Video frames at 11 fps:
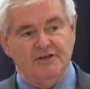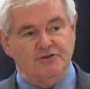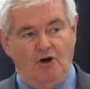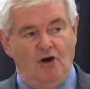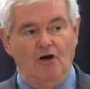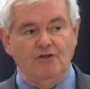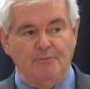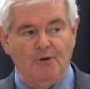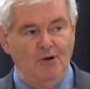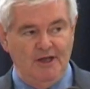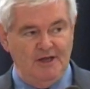is, all the
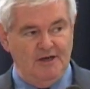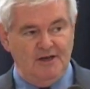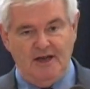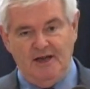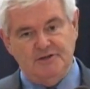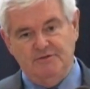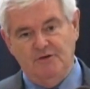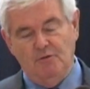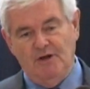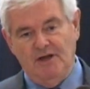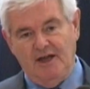polling indicates if you
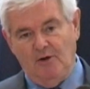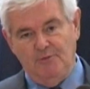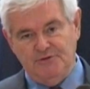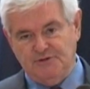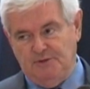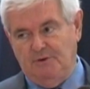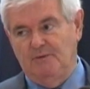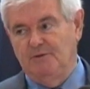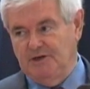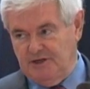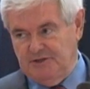want to help with
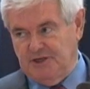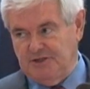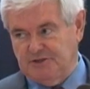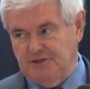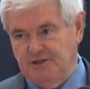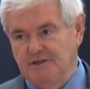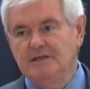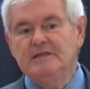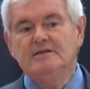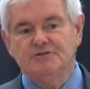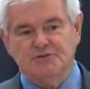suburban congestion,
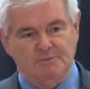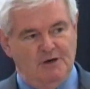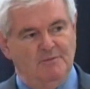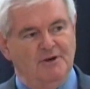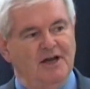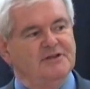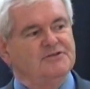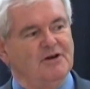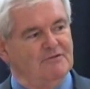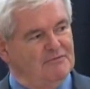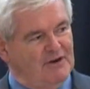suburbanites
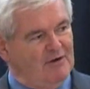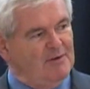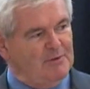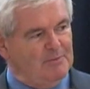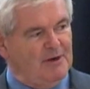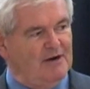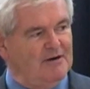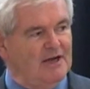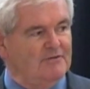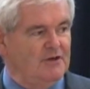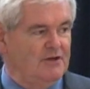are very prepared
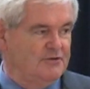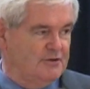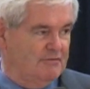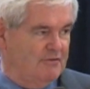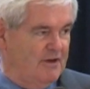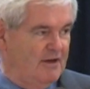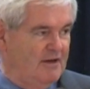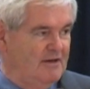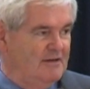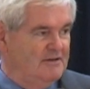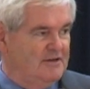to have a user fee
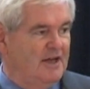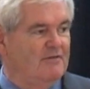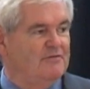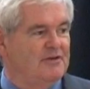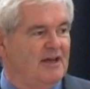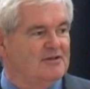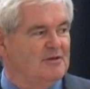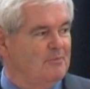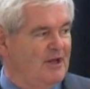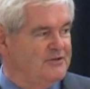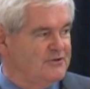to get them
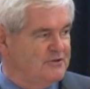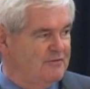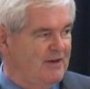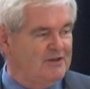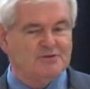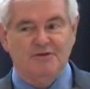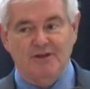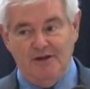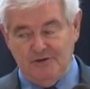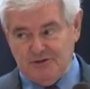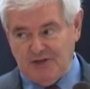places faster. They
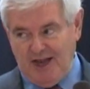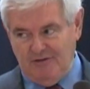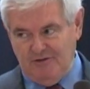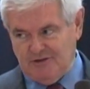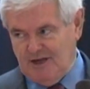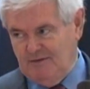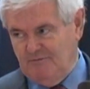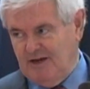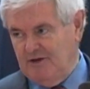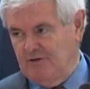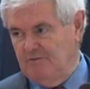understand the time
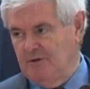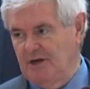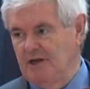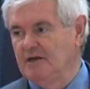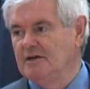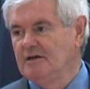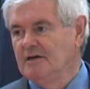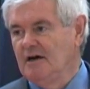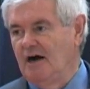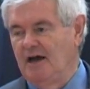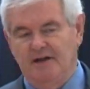value of money.
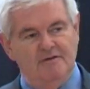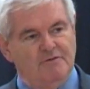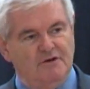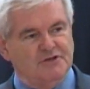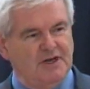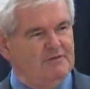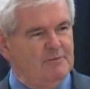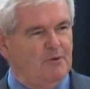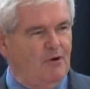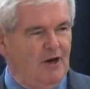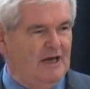And in virtually every
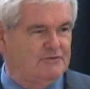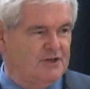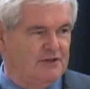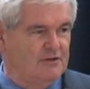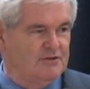poll I've seen,